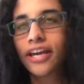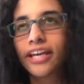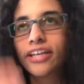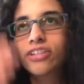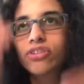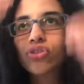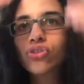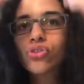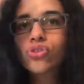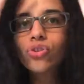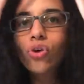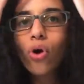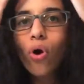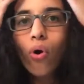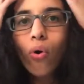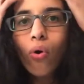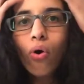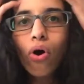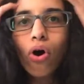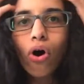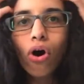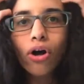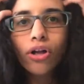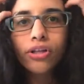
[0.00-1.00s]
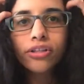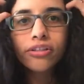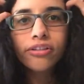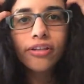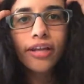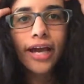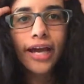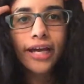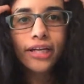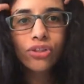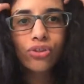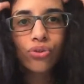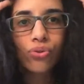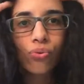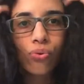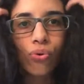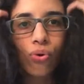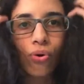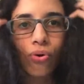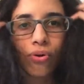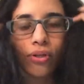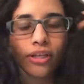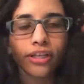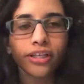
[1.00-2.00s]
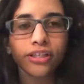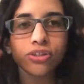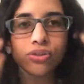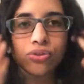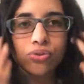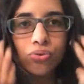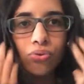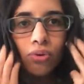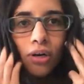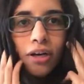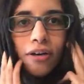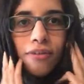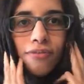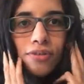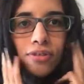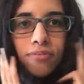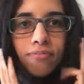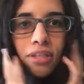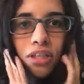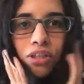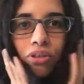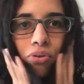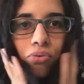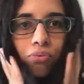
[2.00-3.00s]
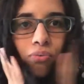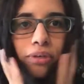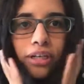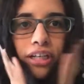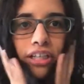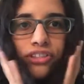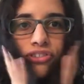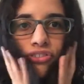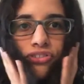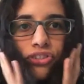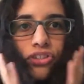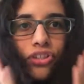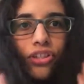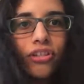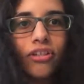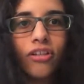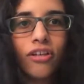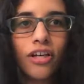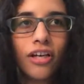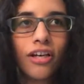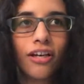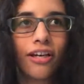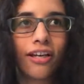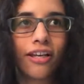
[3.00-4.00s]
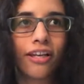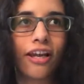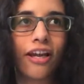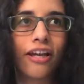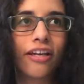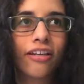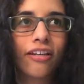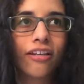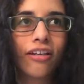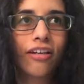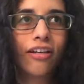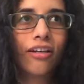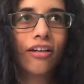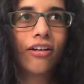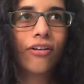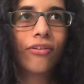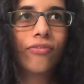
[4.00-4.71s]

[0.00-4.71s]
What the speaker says: It's so unnatural, it drives me crazy. Like,